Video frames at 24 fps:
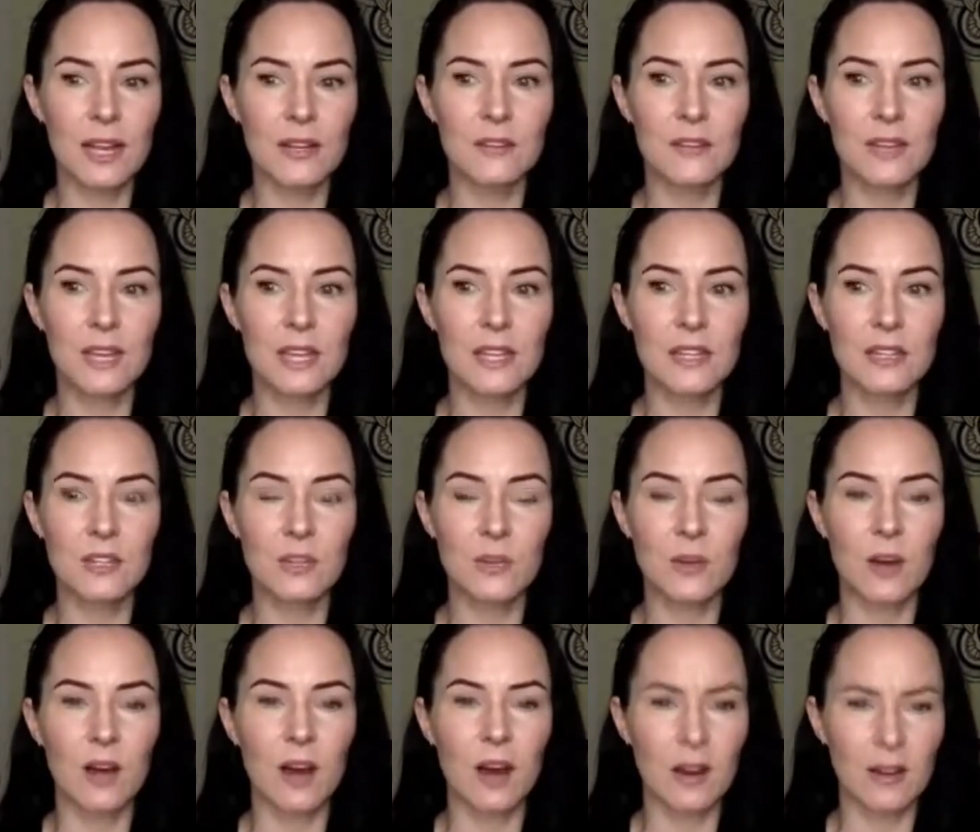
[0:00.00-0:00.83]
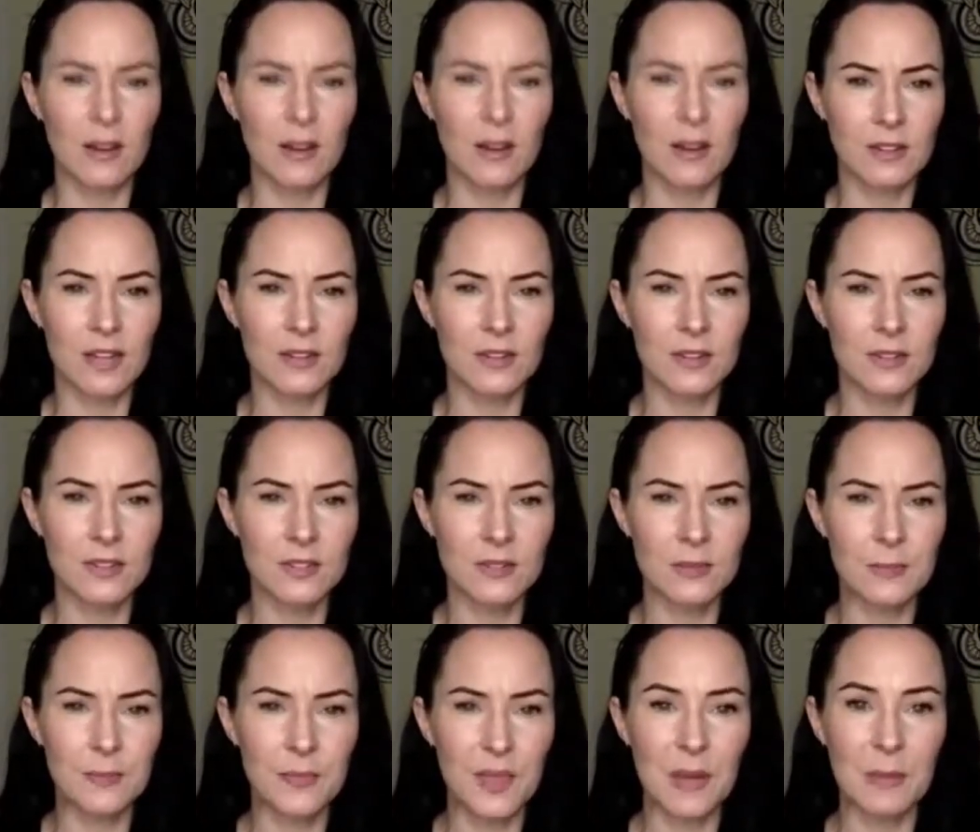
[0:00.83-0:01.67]
kind of get into our heart
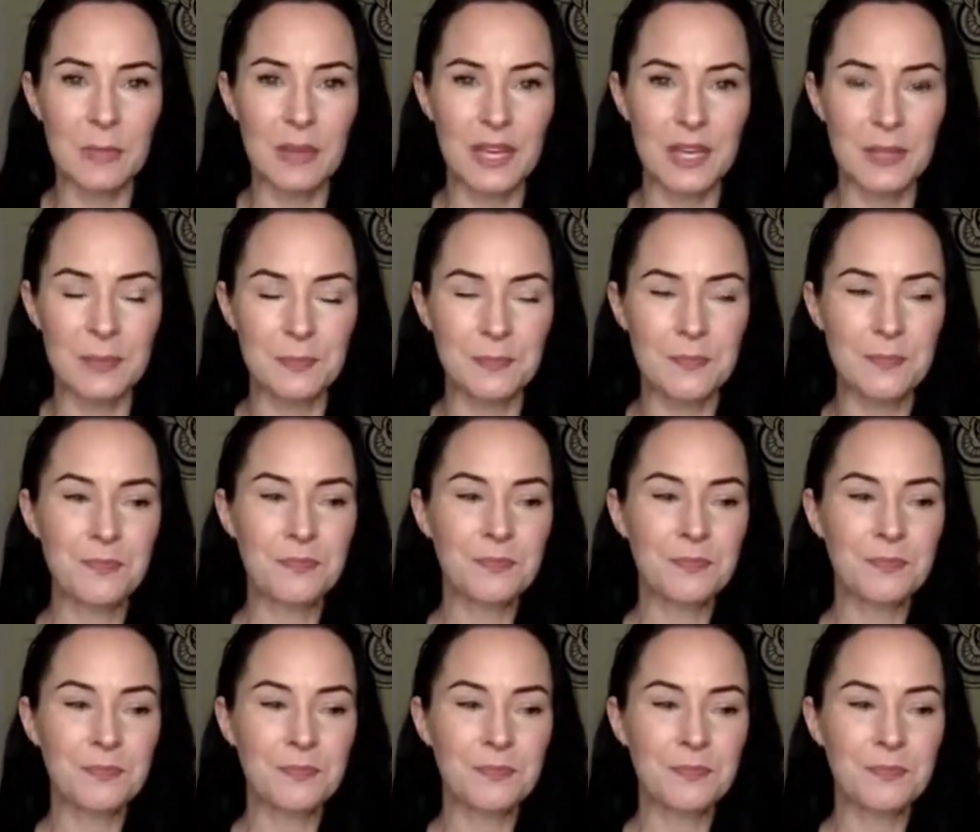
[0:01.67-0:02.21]
centers a bit